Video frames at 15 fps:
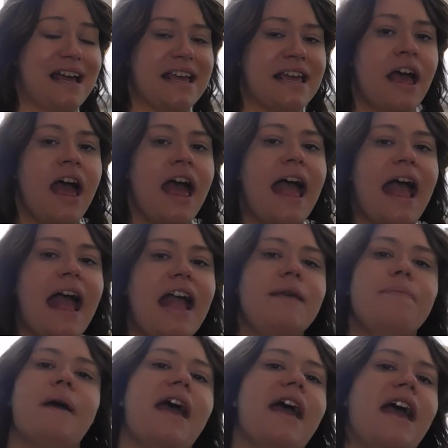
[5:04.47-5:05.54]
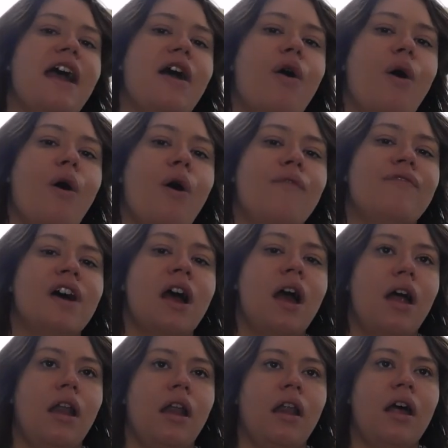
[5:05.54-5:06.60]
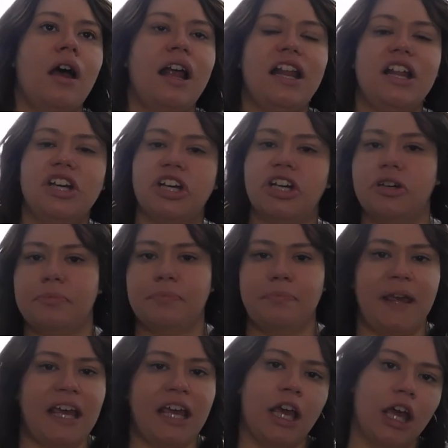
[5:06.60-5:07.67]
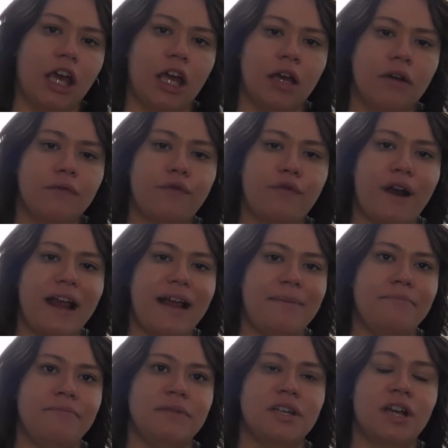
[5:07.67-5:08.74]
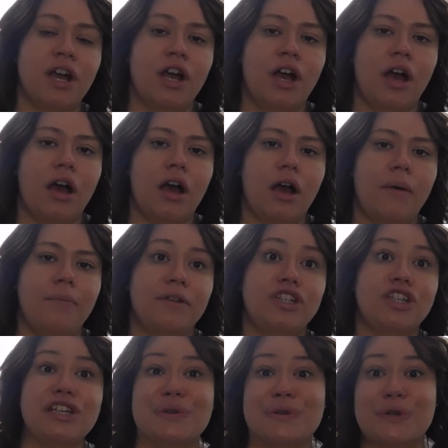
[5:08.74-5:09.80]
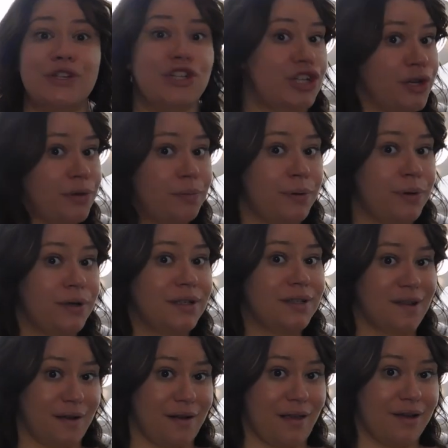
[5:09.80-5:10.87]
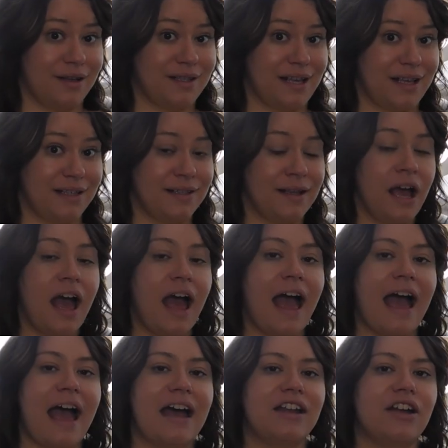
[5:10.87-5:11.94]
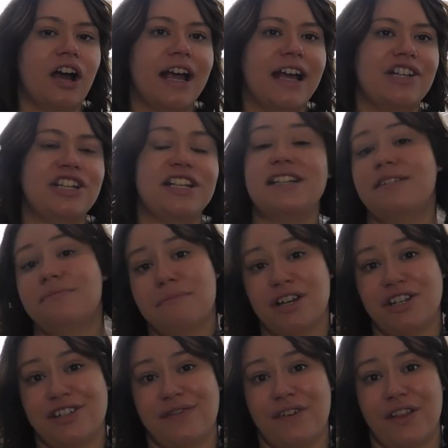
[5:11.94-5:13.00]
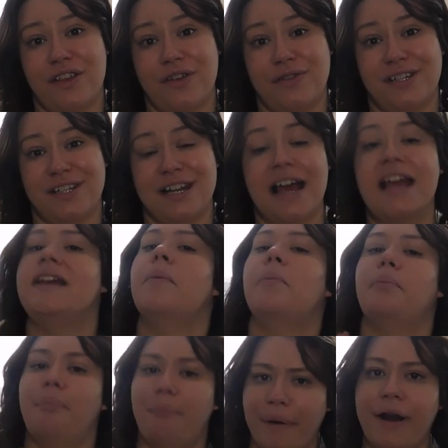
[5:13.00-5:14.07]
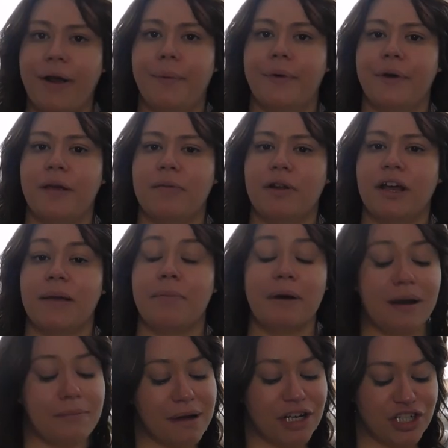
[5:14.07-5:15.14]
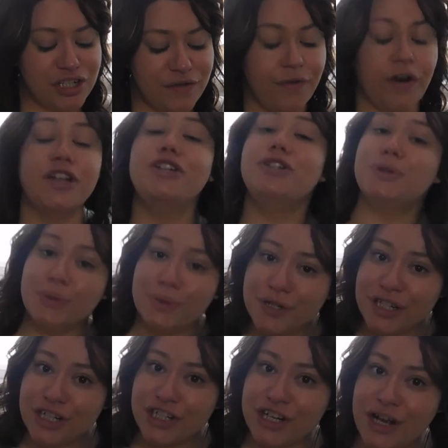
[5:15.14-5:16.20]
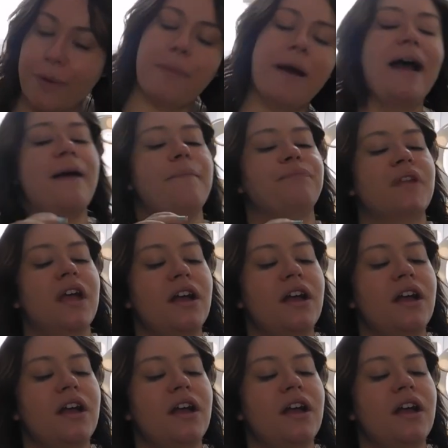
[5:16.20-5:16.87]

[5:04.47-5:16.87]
day a pair of lilac pink framed Dior dupe sunglasses, and I actually didn't manage to find those today, but I will keep looking. But I managed to find a tortoiseshell pair.